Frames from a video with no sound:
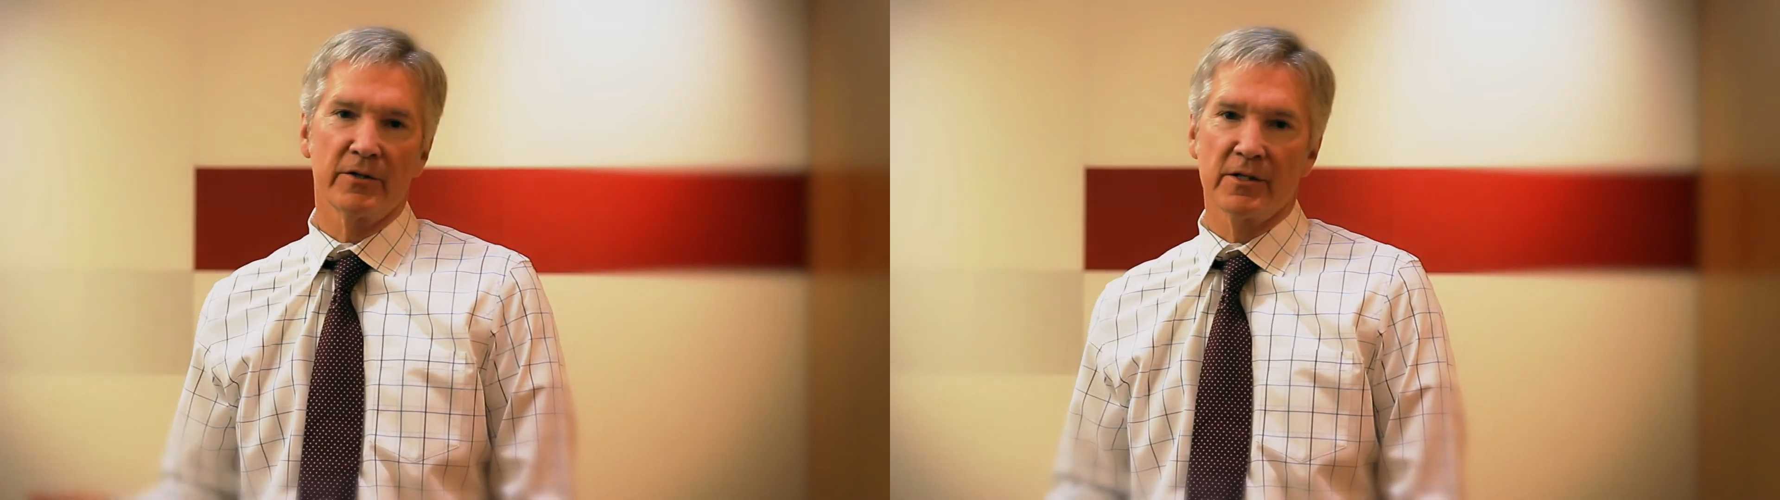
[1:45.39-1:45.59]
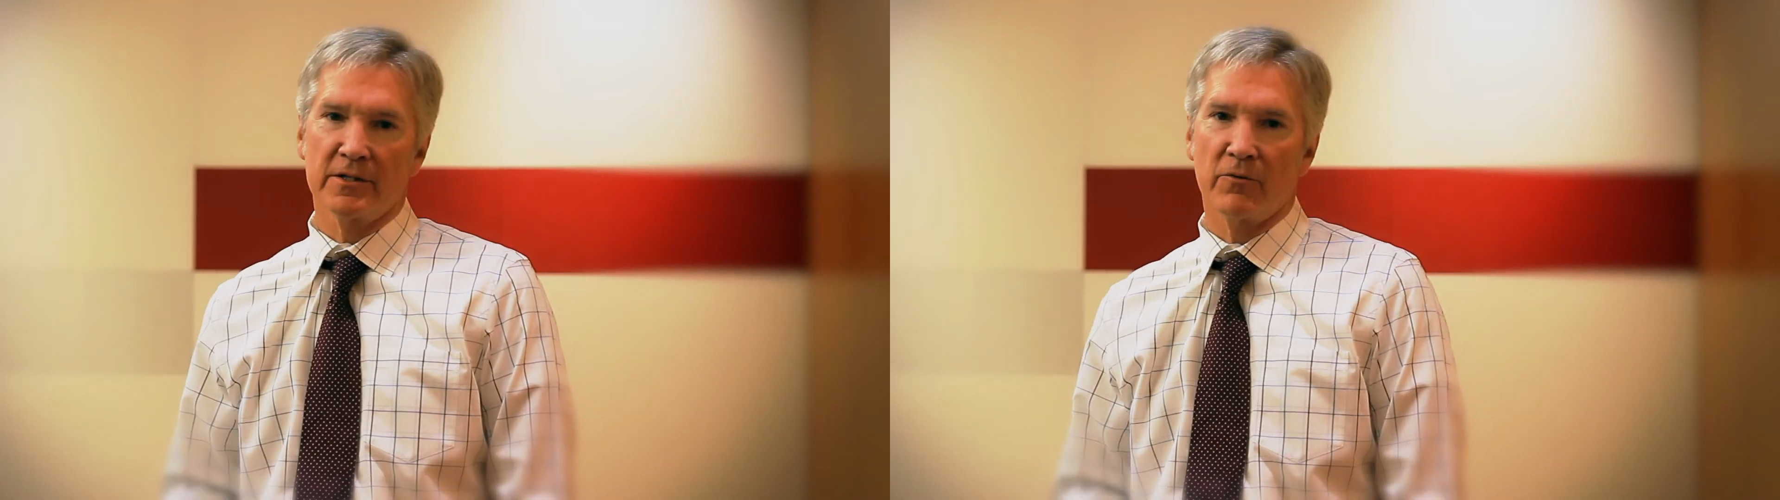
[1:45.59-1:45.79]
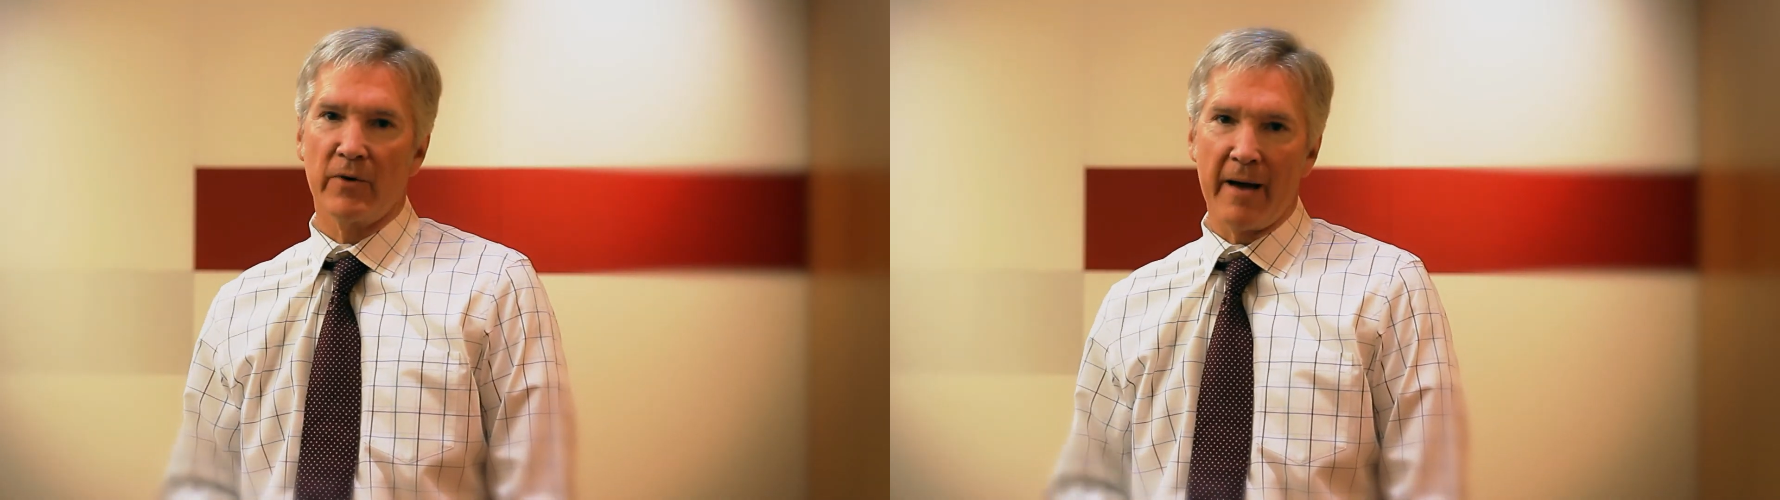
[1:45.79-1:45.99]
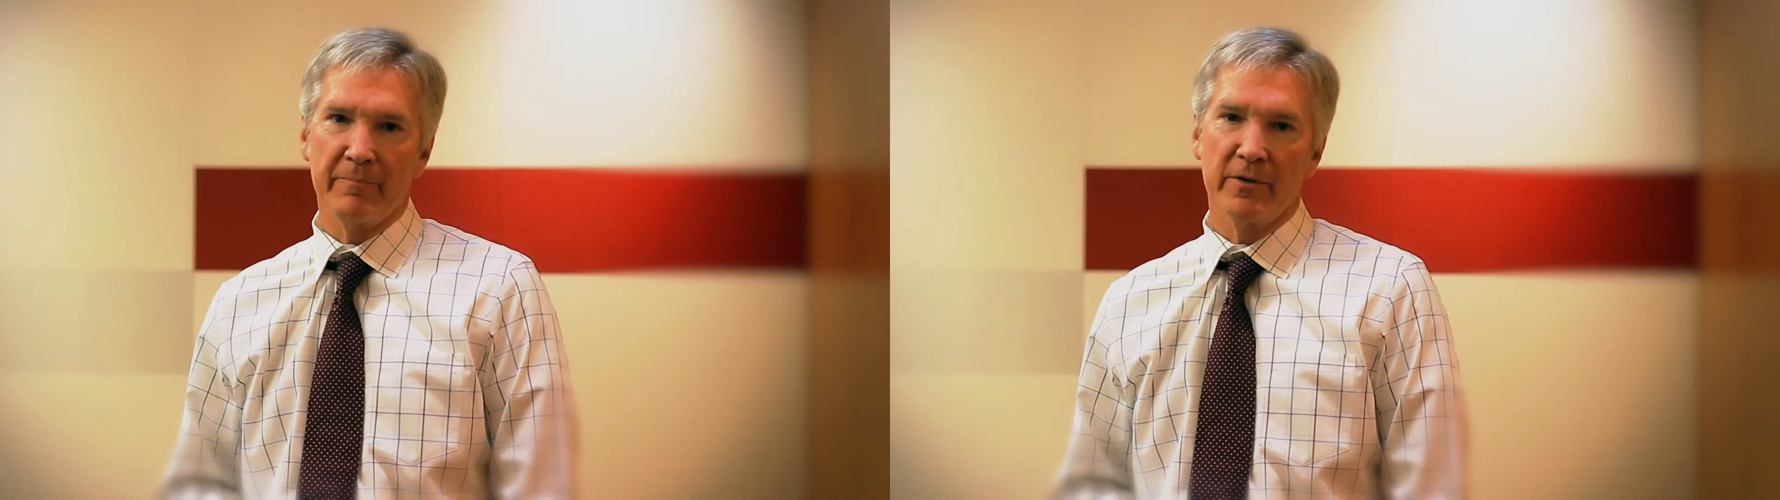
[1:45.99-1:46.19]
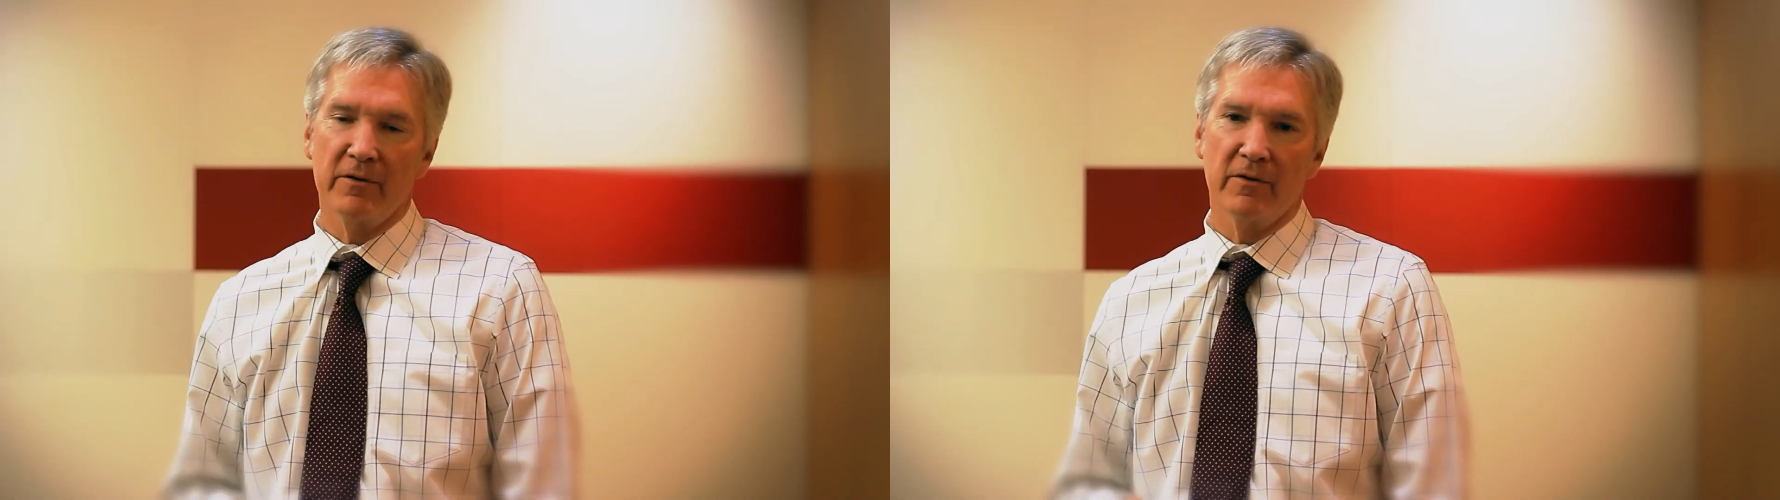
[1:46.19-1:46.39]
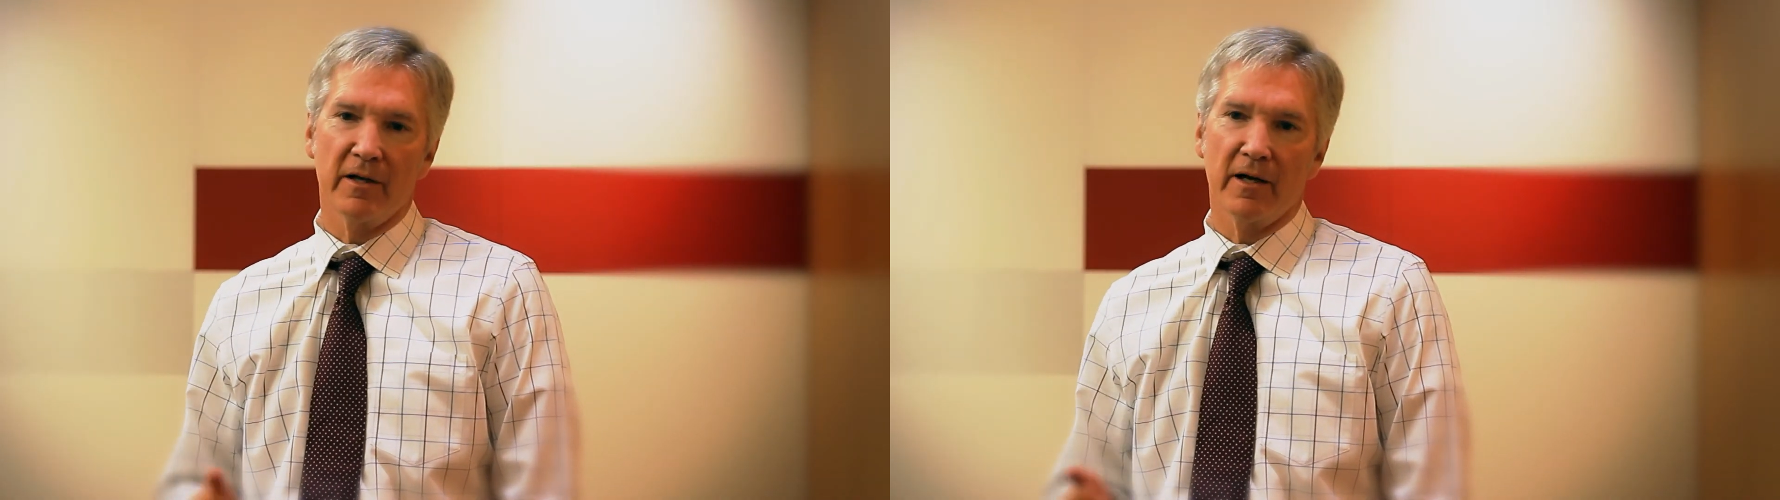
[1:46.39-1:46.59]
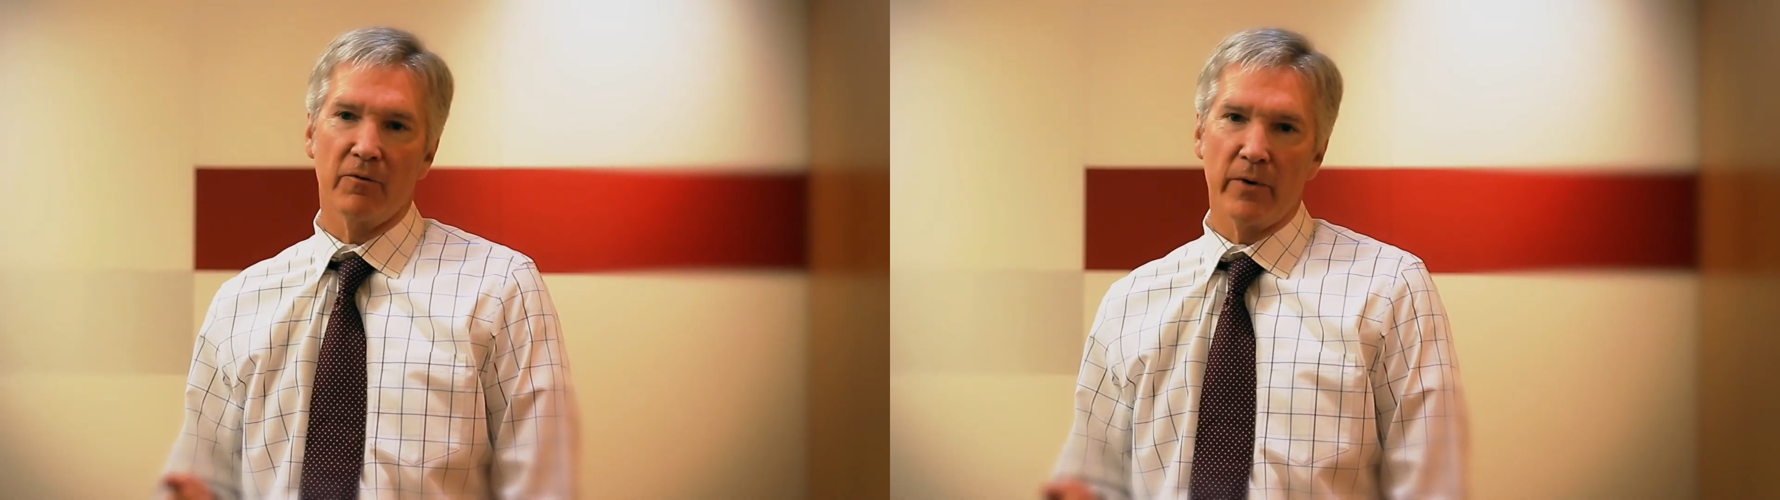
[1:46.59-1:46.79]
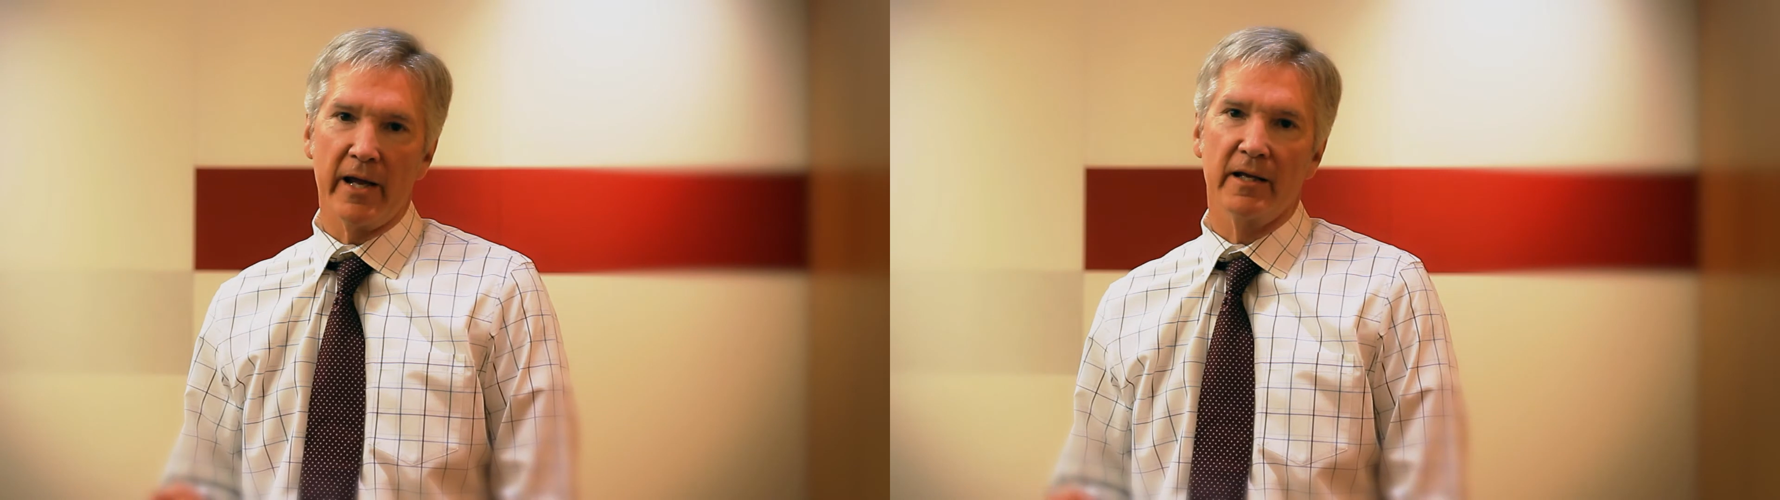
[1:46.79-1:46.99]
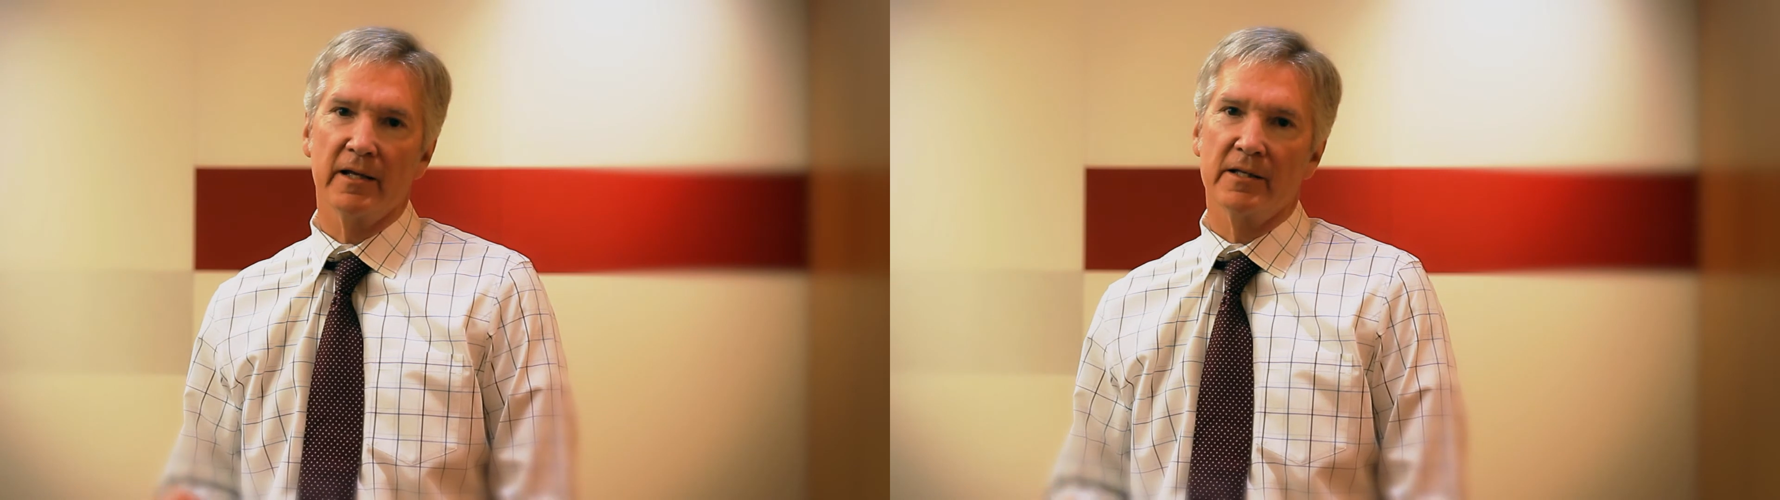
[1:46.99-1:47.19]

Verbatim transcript: at such a rapid uh, rate.